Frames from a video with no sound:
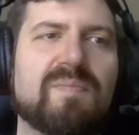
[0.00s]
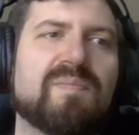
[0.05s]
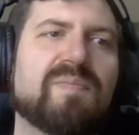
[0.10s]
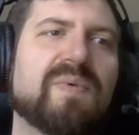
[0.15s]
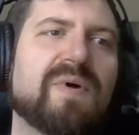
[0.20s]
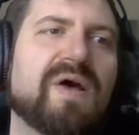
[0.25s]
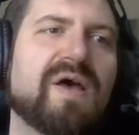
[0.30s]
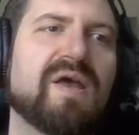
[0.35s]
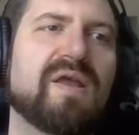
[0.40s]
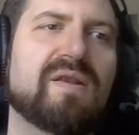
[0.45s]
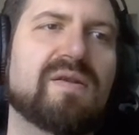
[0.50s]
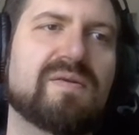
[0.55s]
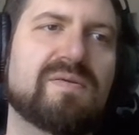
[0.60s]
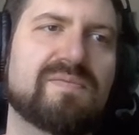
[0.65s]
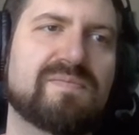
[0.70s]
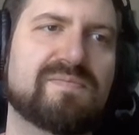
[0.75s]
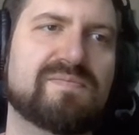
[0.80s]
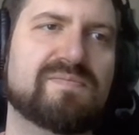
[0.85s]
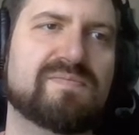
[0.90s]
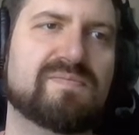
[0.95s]
But
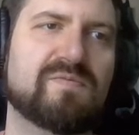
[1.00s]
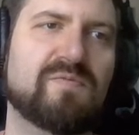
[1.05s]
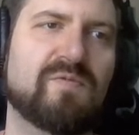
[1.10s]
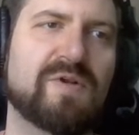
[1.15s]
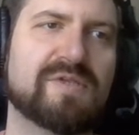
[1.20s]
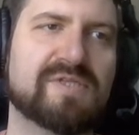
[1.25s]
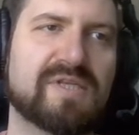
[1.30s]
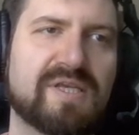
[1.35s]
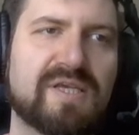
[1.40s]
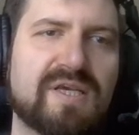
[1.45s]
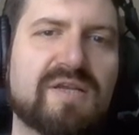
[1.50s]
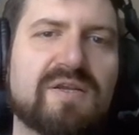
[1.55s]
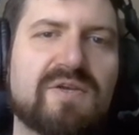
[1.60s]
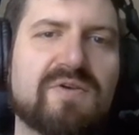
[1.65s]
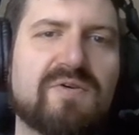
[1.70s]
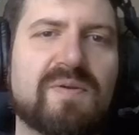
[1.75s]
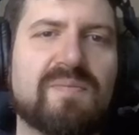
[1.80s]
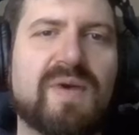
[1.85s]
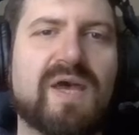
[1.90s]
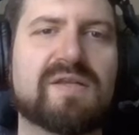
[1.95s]
once again,
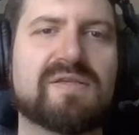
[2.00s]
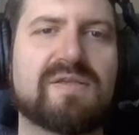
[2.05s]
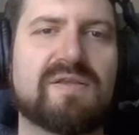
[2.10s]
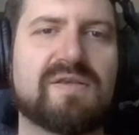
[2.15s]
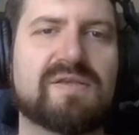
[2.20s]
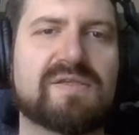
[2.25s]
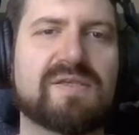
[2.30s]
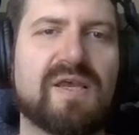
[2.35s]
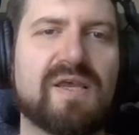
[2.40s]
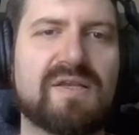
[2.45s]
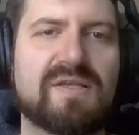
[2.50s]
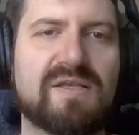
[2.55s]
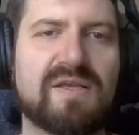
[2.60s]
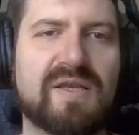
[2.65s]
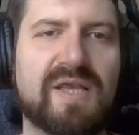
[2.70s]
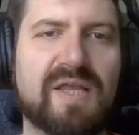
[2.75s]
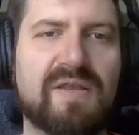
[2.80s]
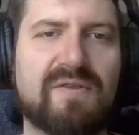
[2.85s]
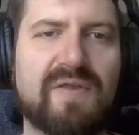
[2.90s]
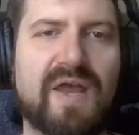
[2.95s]
going back to this
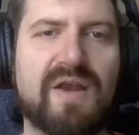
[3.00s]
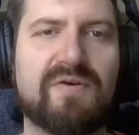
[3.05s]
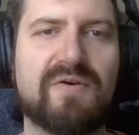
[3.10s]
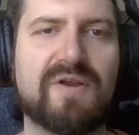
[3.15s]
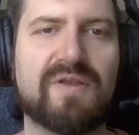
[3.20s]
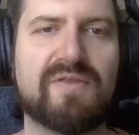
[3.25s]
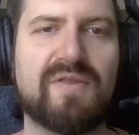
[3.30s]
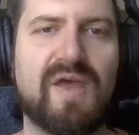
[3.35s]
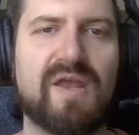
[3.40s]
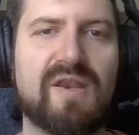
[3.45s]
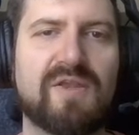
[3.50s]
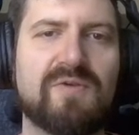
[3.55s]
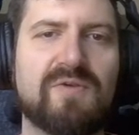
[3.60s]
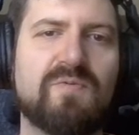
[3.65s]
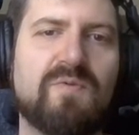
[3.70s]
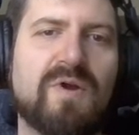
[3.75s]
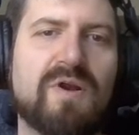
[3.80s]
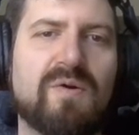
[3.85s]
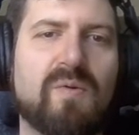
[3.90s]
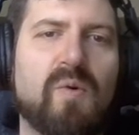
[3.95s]
idea in lettering that you
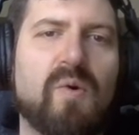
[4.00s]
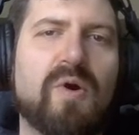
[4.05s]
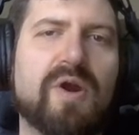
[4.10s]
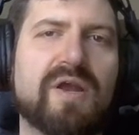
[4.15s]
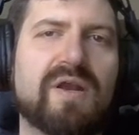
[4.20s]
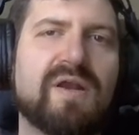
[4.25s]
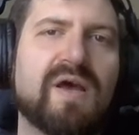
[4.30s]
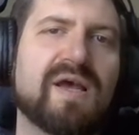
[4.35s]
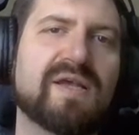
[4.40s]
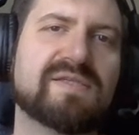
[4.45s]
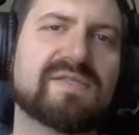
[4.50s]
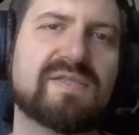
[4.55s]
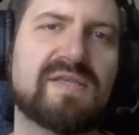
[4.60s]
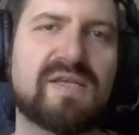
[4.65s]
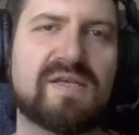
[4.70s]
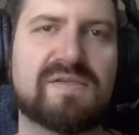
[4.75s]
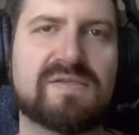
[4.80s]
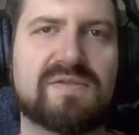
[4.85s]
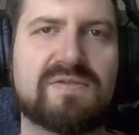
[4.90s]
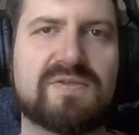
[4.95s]
want to organize
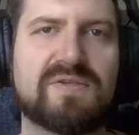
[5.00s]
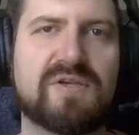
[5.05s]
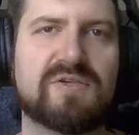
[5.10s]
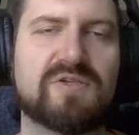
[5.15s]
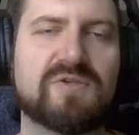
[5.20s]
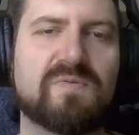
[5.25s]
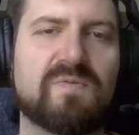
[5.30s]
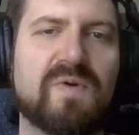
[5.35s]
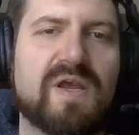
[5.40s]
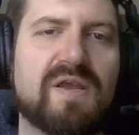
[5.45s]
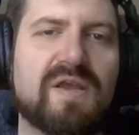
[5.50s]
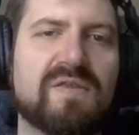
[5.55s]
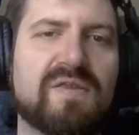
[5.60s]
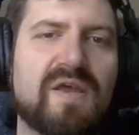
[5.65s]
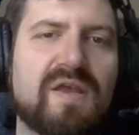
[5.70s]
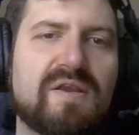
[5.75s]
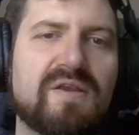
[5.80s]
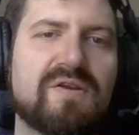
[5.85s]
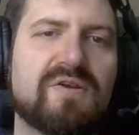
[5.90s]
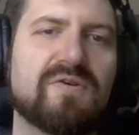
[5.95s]
things in such a way
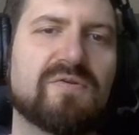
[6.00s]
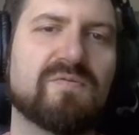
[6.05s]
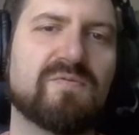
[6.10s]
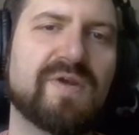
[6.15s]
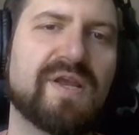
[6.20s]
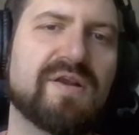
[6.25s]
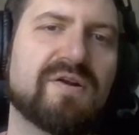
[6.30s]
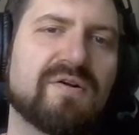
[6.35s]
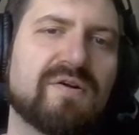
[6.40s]
that your reader